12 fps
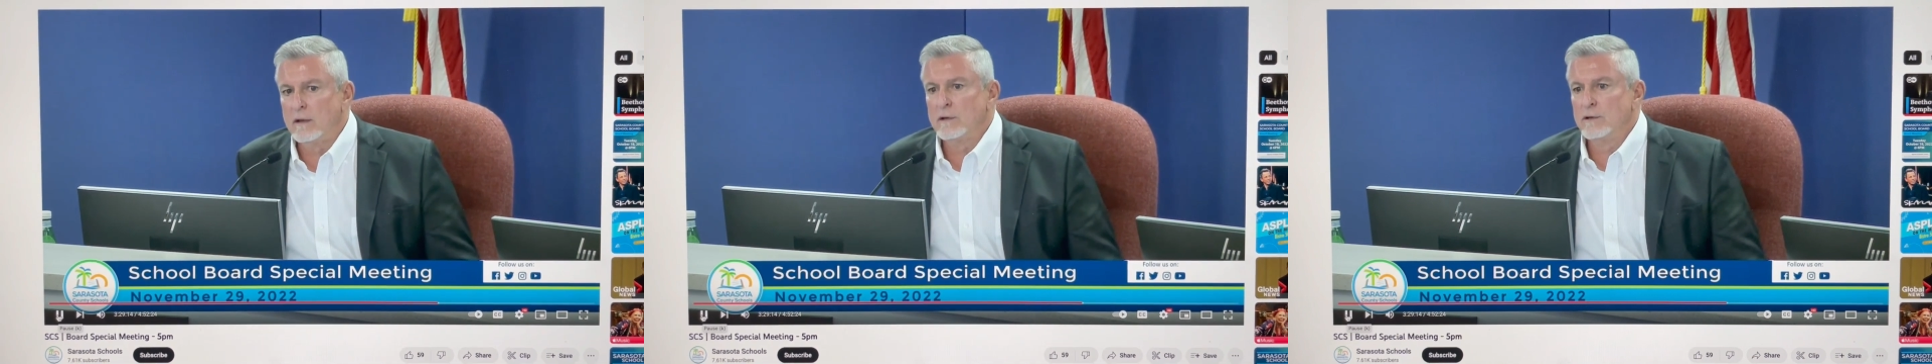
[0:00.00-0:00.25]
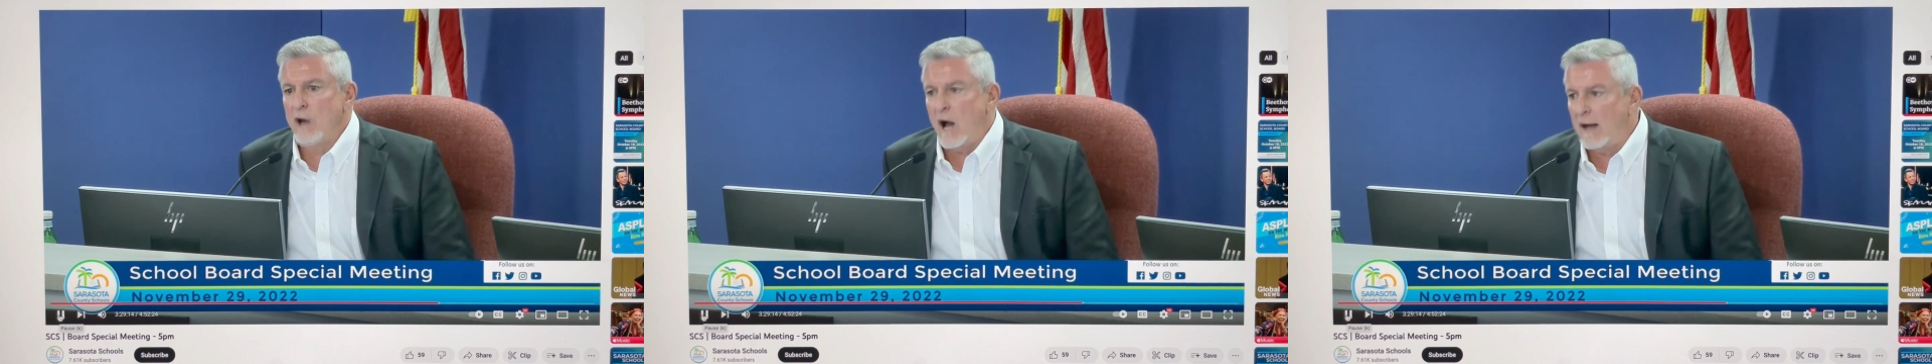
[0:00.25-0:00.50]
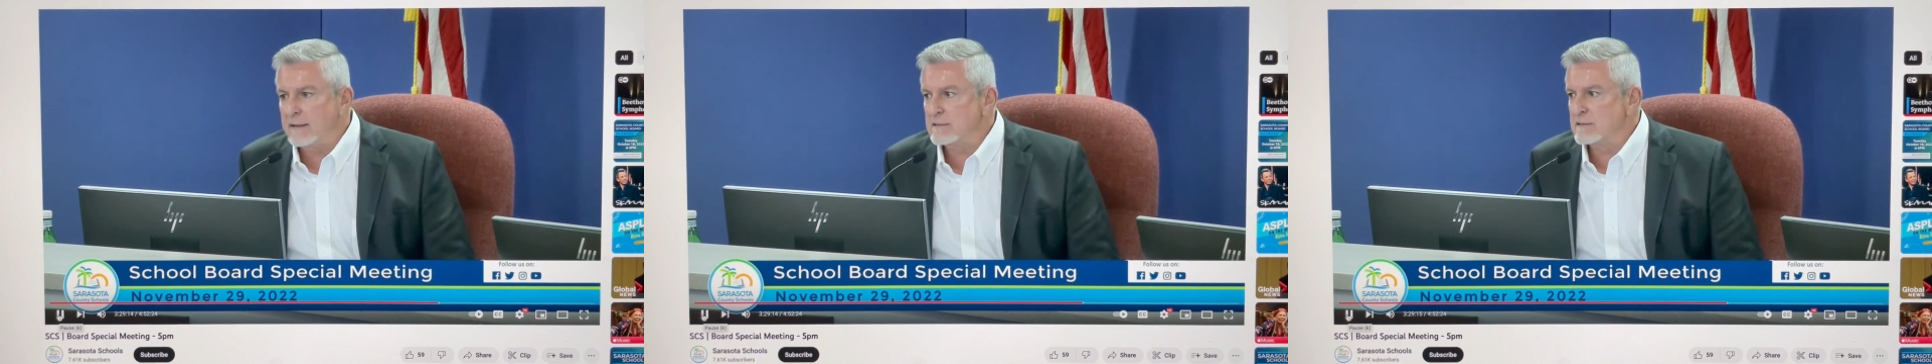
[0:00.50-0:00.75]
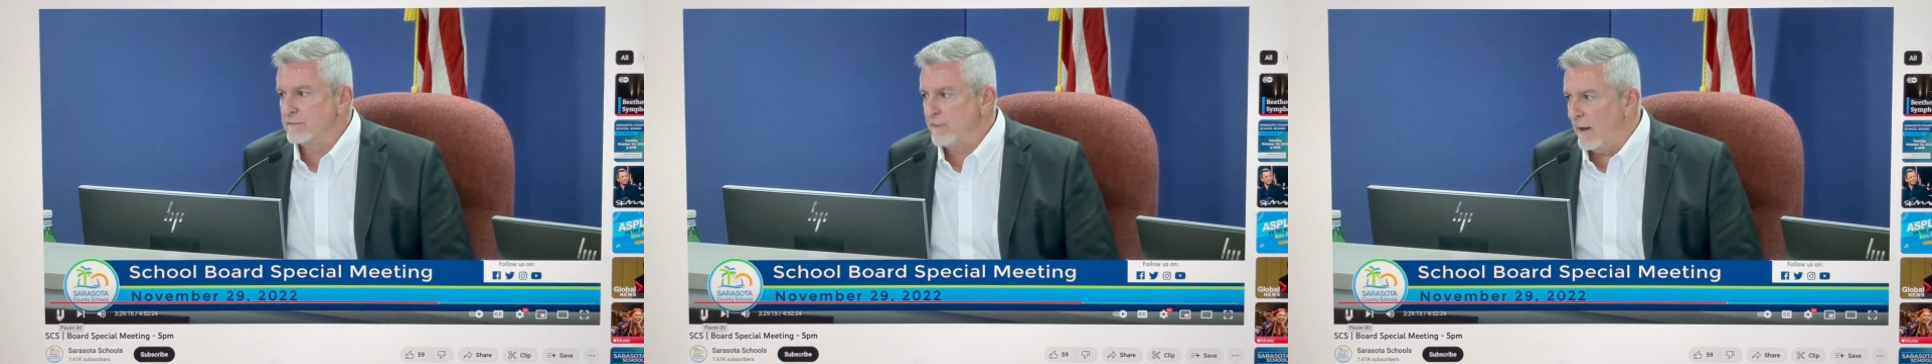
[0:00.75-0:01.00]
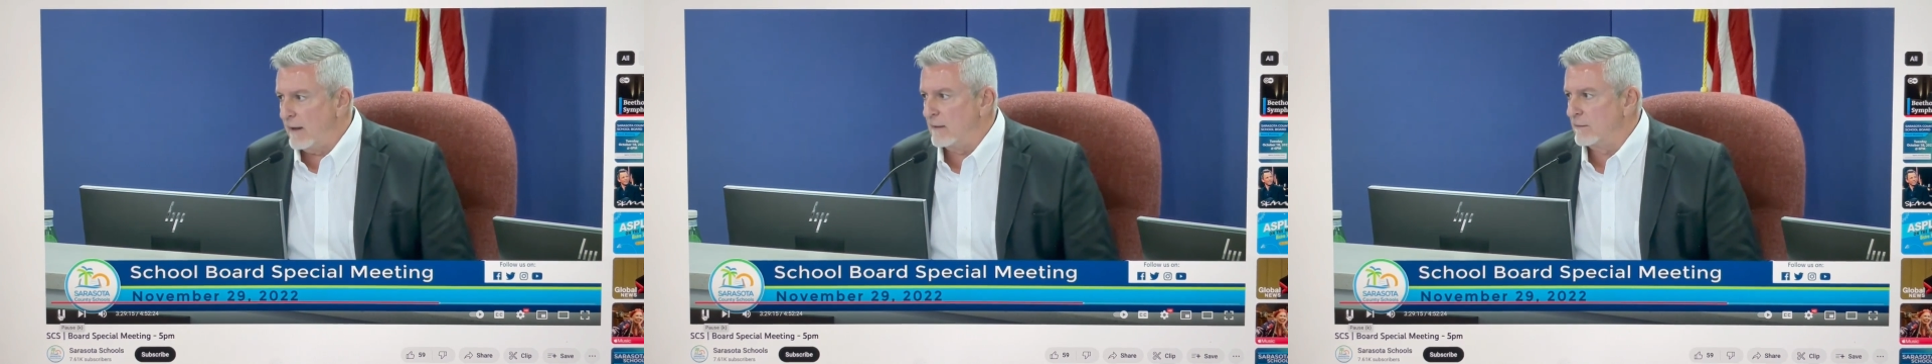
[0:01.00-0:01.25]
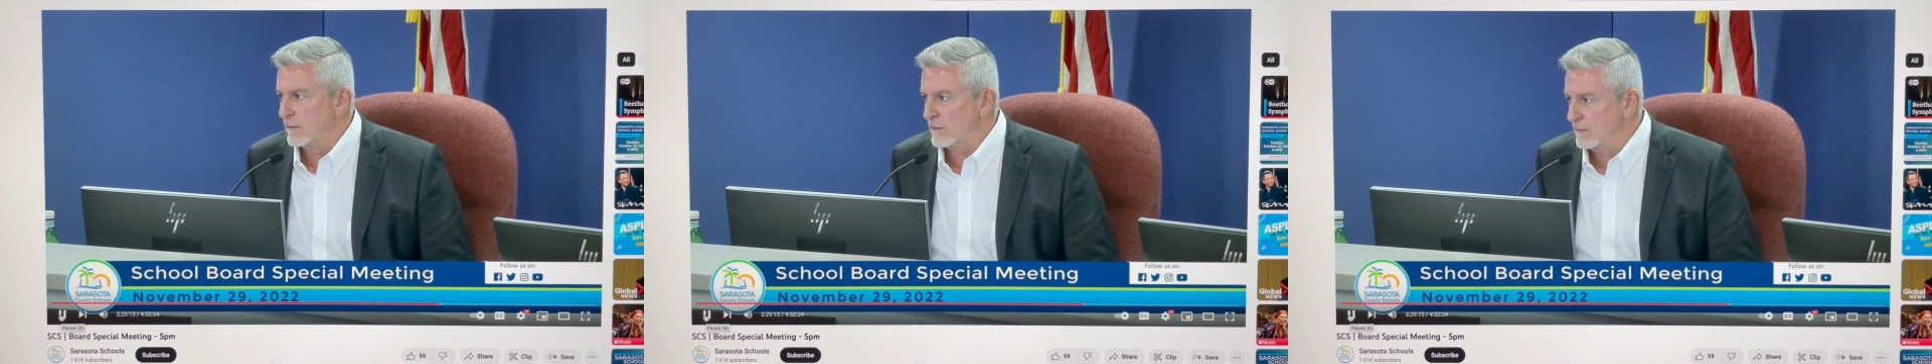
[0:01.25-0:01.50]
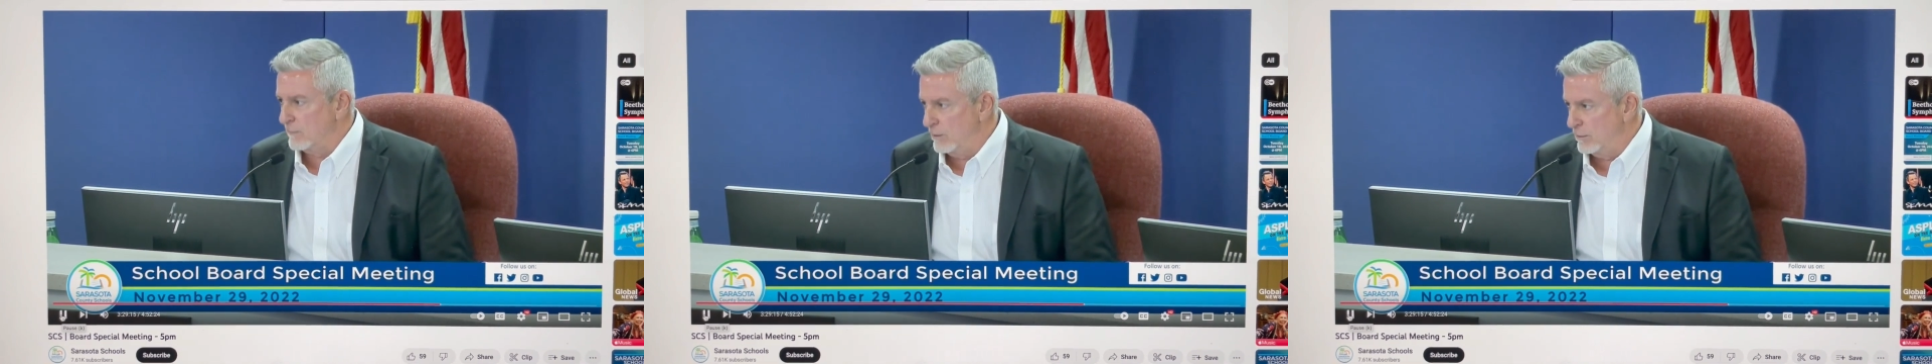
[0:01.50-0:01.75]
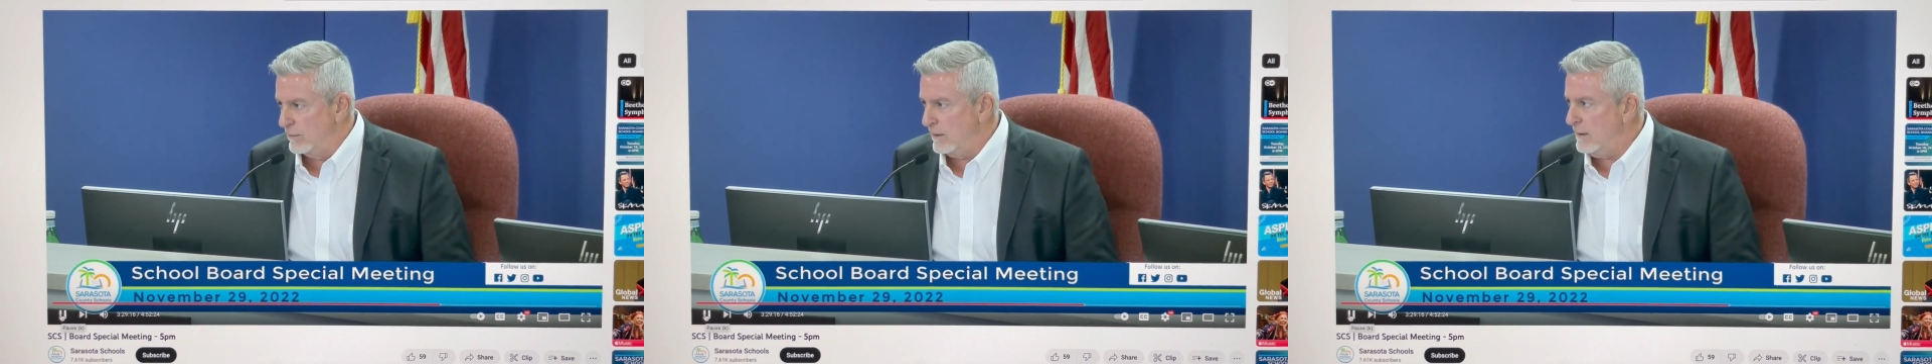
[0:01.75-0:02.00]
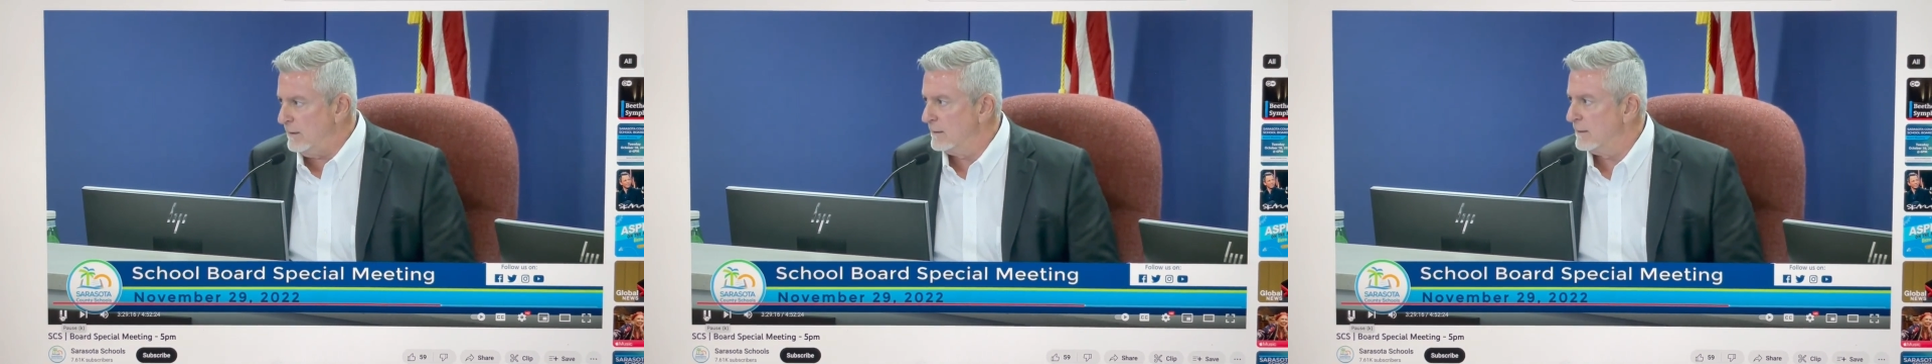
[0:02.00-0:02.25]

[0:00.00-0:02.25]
not dividing the community.